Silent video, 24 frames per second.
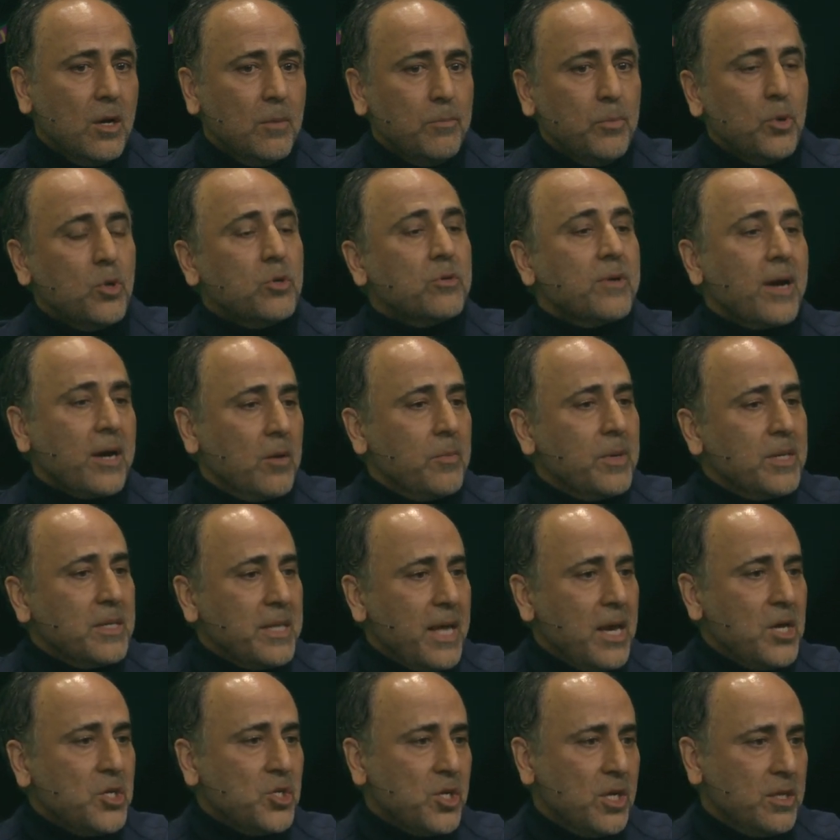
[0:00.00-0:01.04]
book
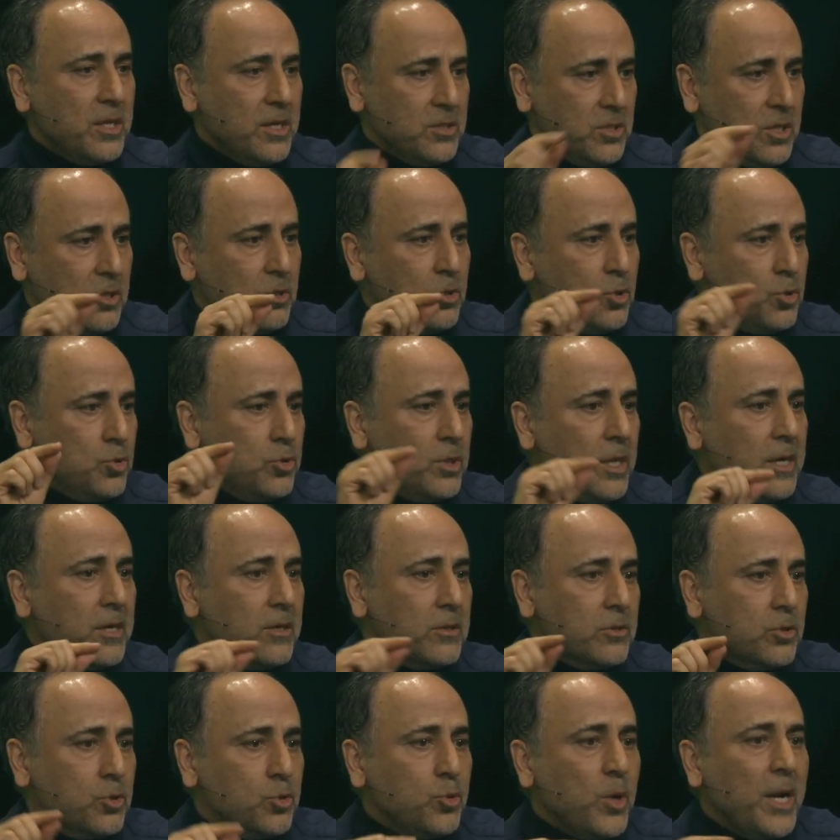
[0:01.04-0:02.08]
recommendation. There's a, there
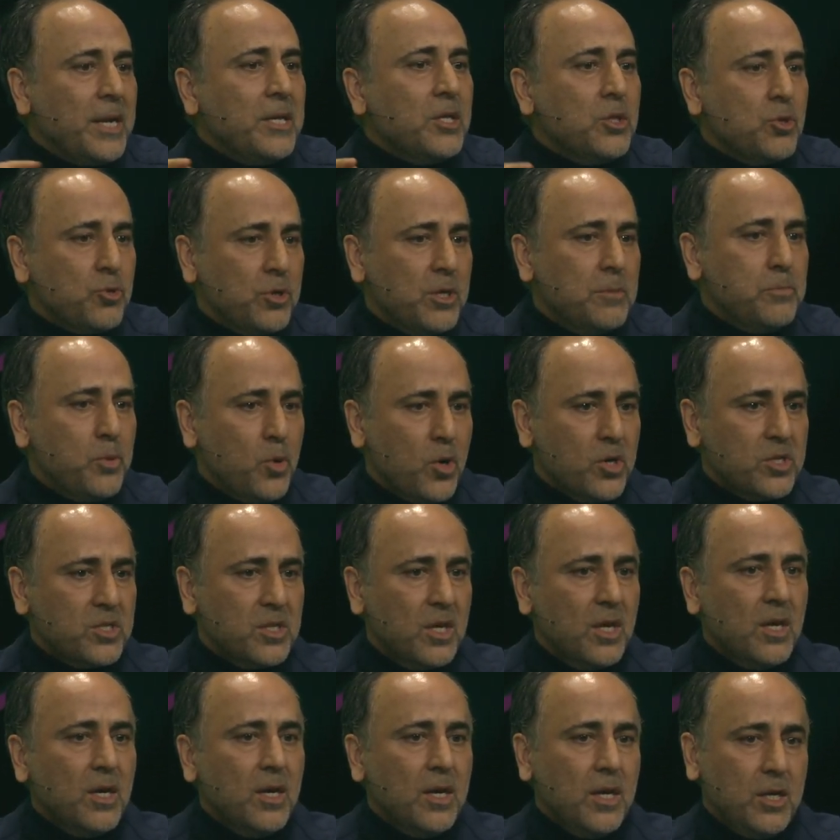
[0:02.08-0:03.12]
are 23
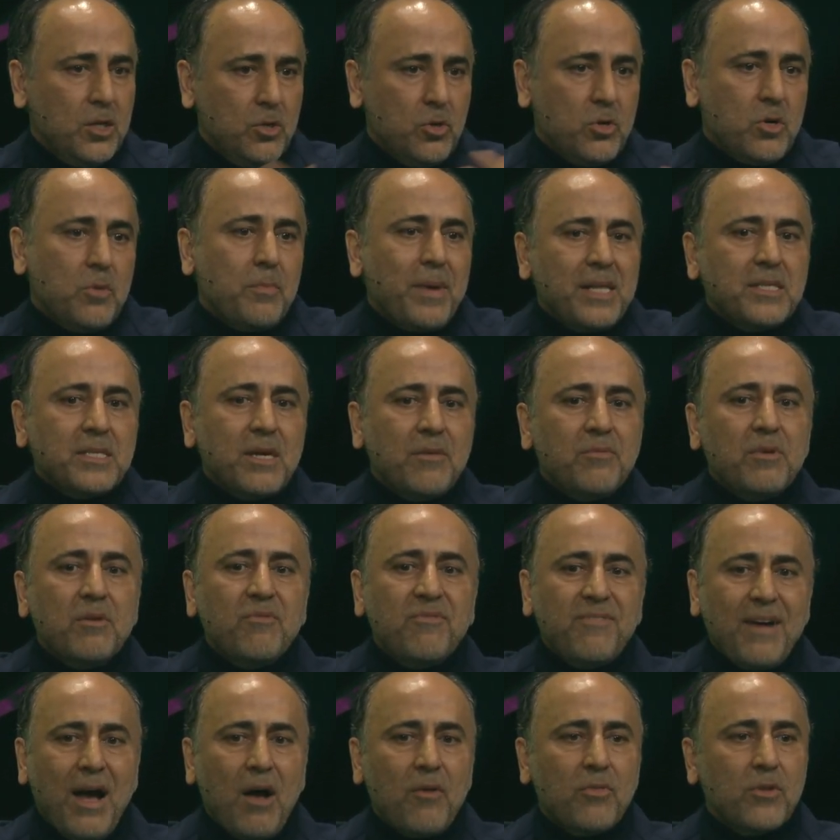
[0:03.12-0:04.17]
books he recommends every
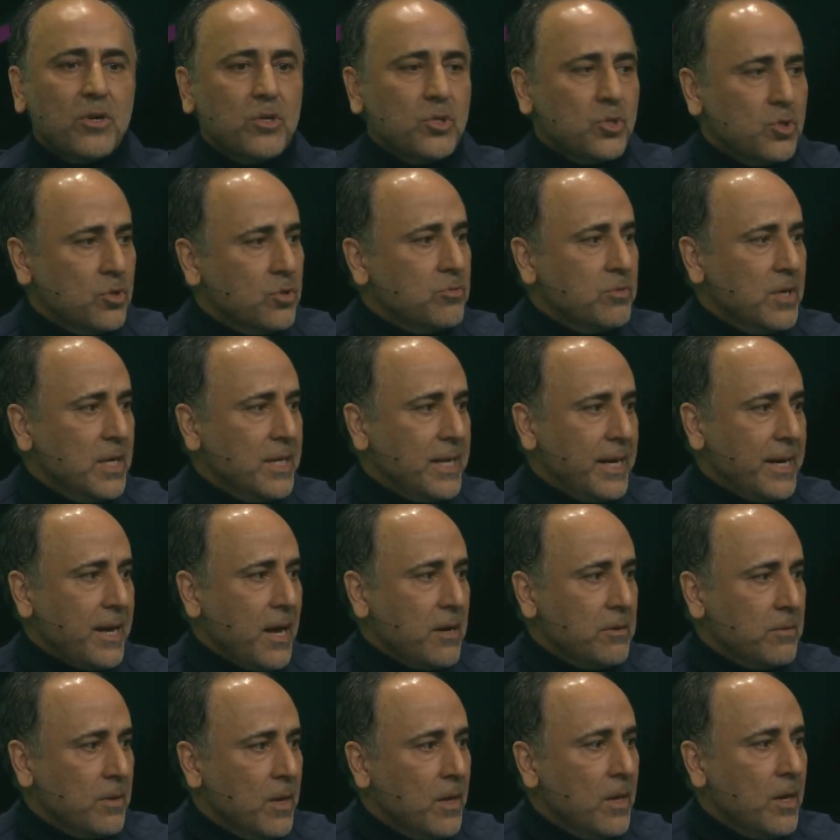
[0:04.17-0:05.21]
founder should read, and
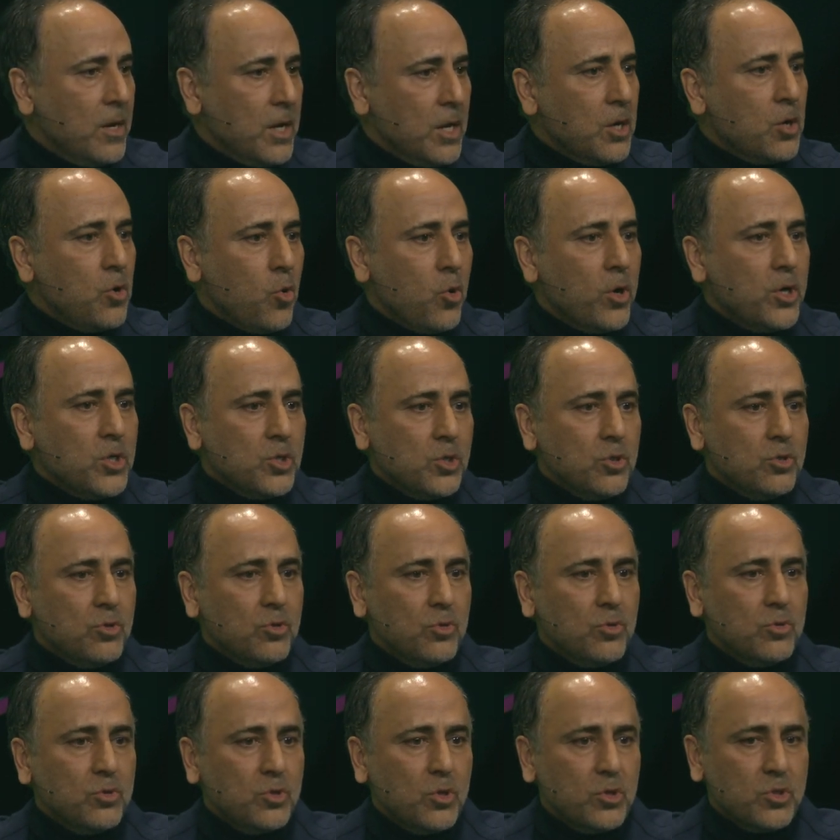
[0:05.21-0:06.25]
I encourage you
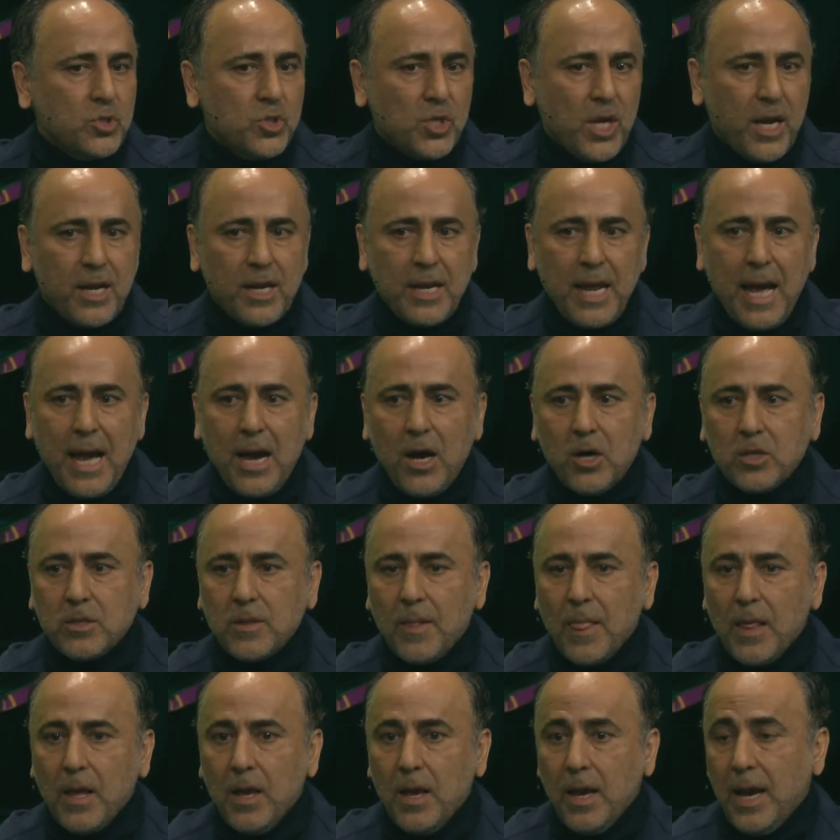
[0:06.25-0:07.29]
to, to check it out.
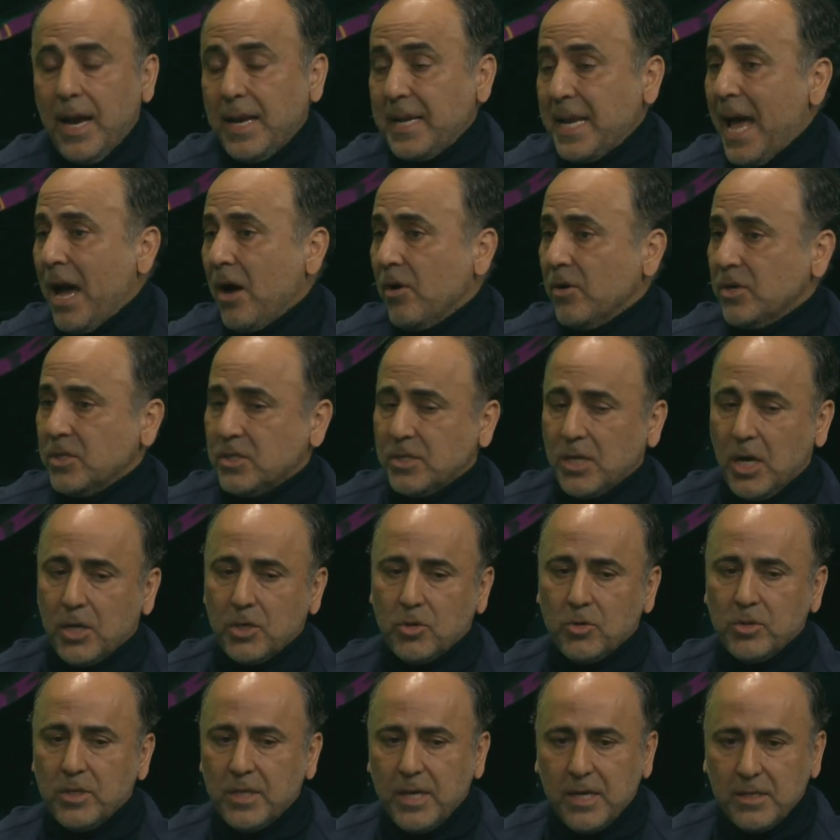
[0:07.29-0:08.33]
And now he's not
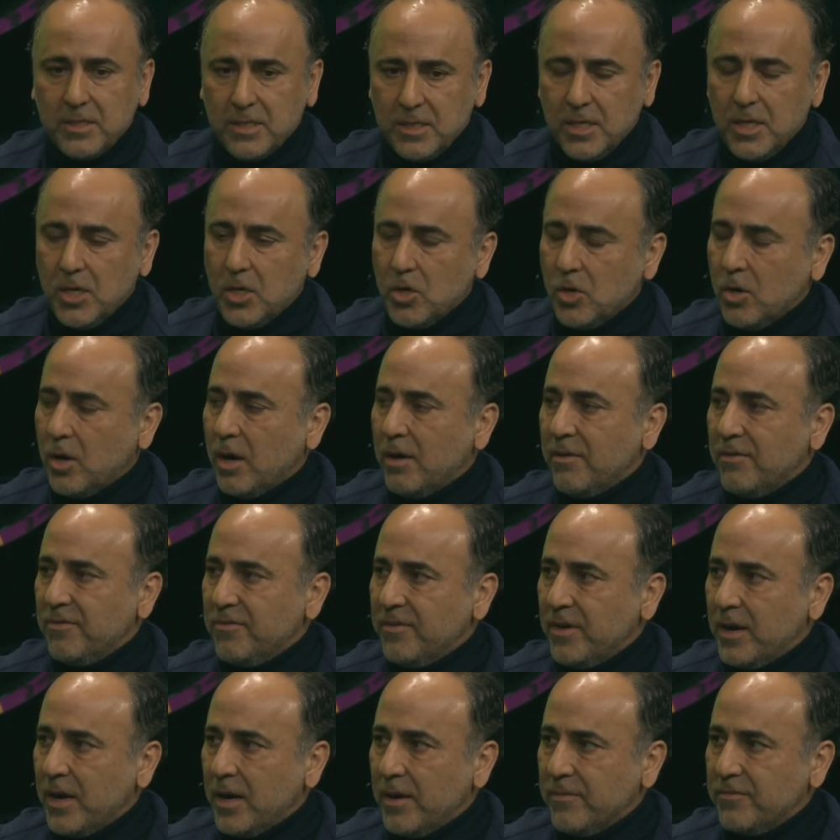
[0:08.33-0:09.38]
only a CEO
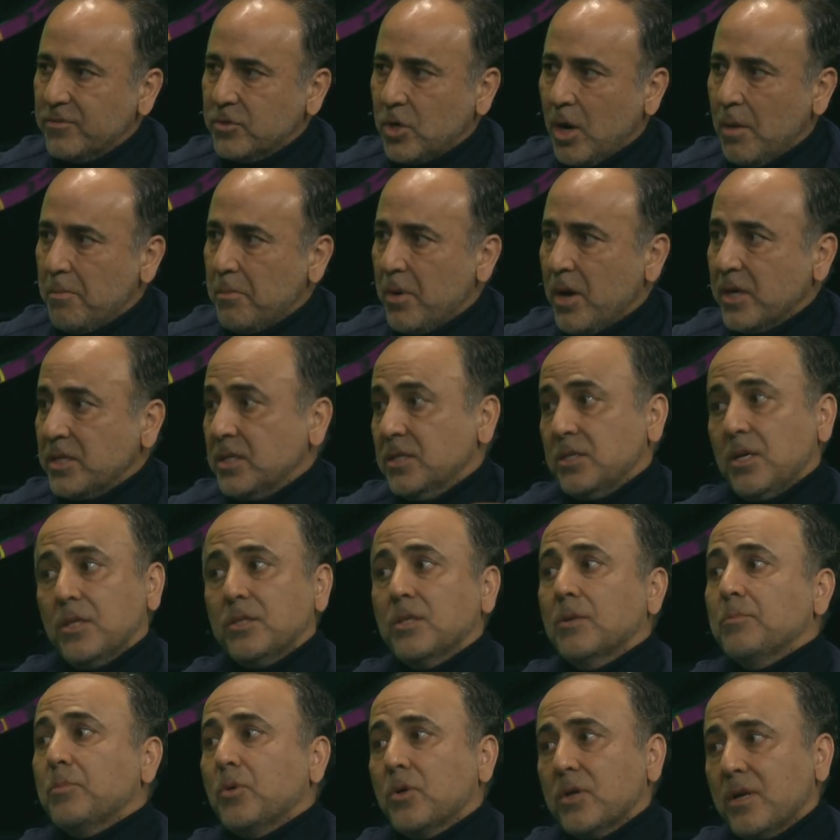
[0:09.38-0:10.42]
of uh, Dropbox, he's
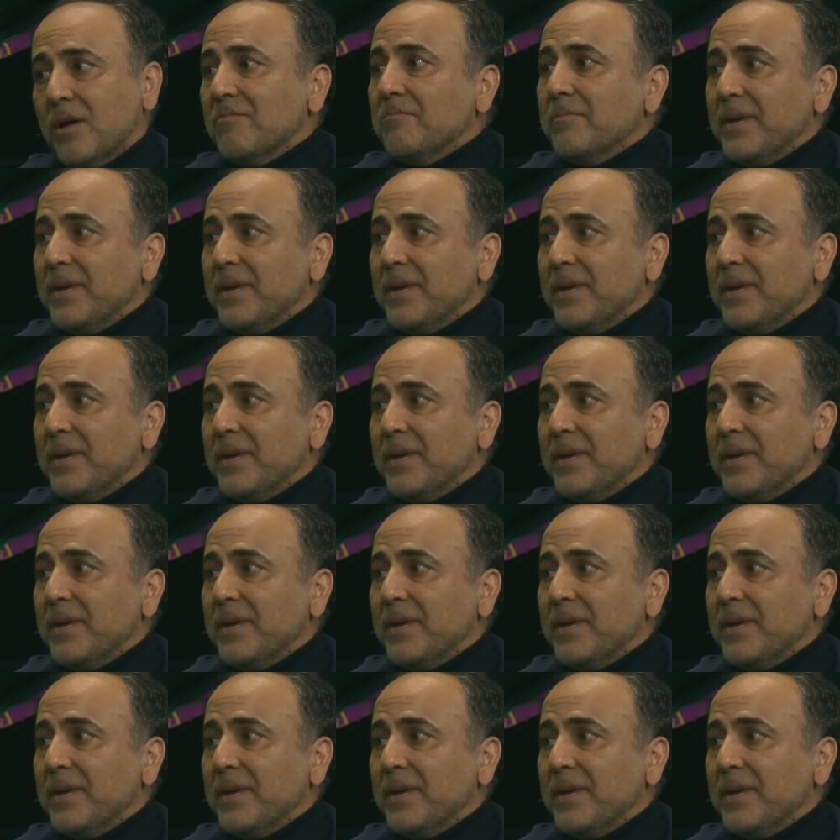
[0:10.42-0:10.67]
on the board of